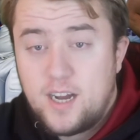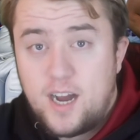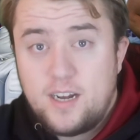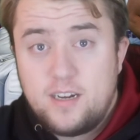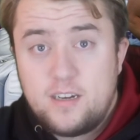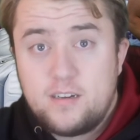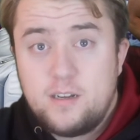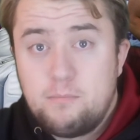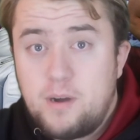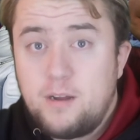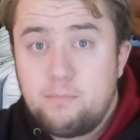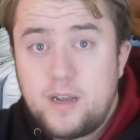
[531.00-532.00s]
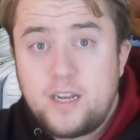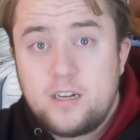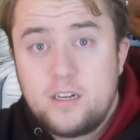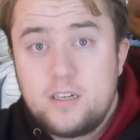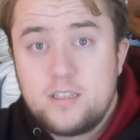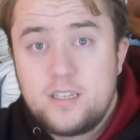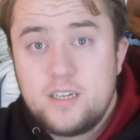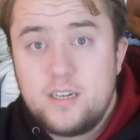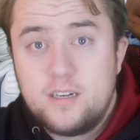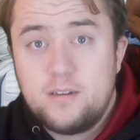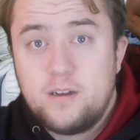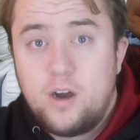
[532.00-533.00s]
I don't know, it might make you look
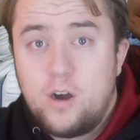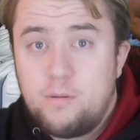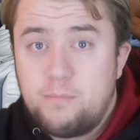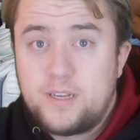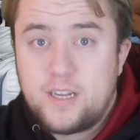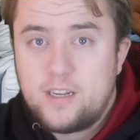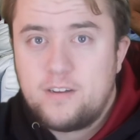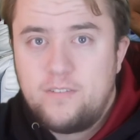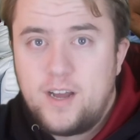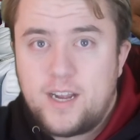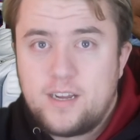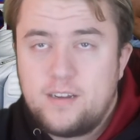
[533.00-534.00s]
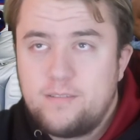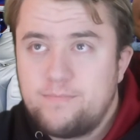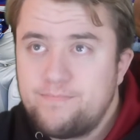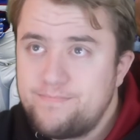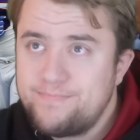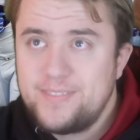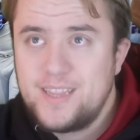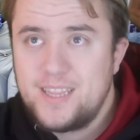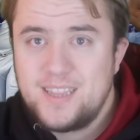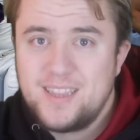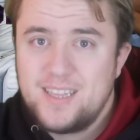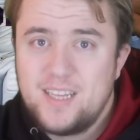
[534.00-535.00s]
good because you're playing
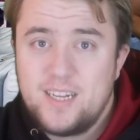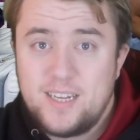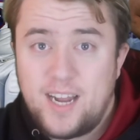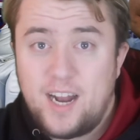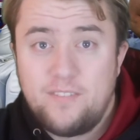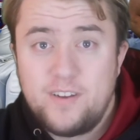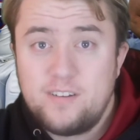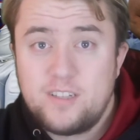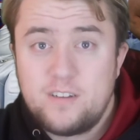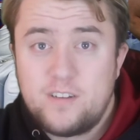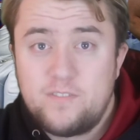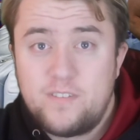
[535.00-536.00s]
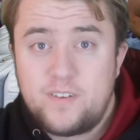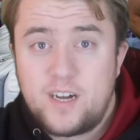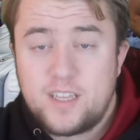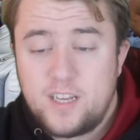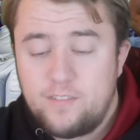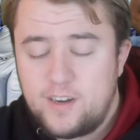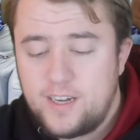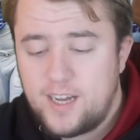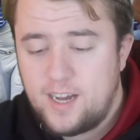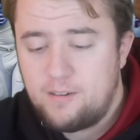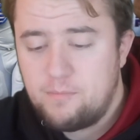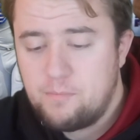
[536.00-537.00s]
not a very good football team right
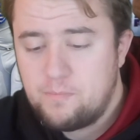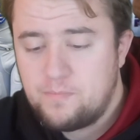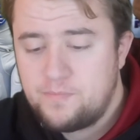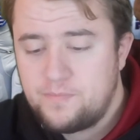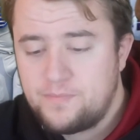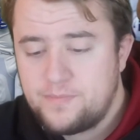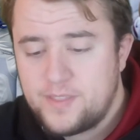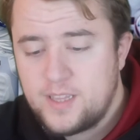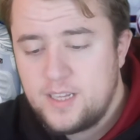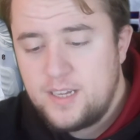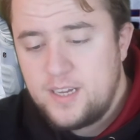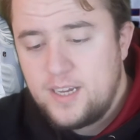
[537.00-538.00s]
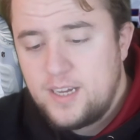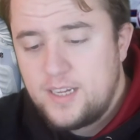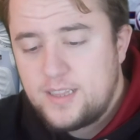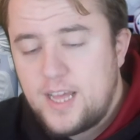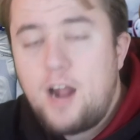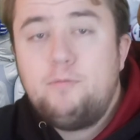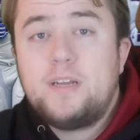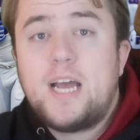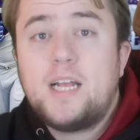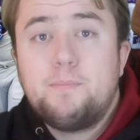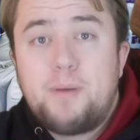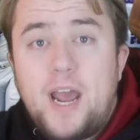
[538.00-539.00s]
now. Then we
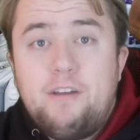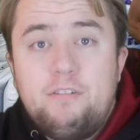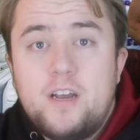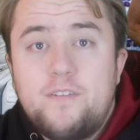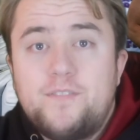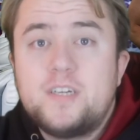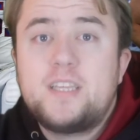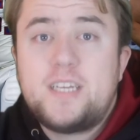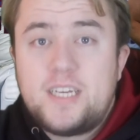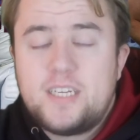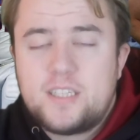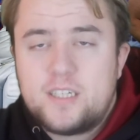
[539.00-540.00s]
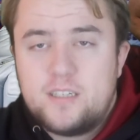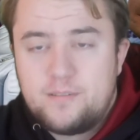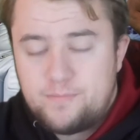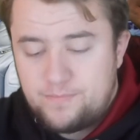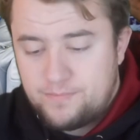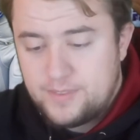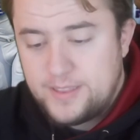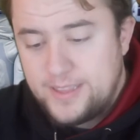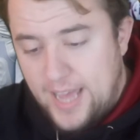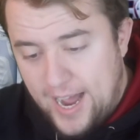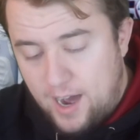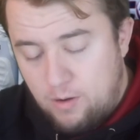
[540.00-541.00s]
got the here for the Eagles.
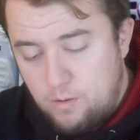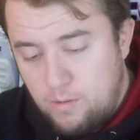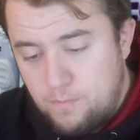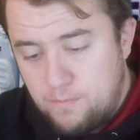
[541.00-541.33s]
Now,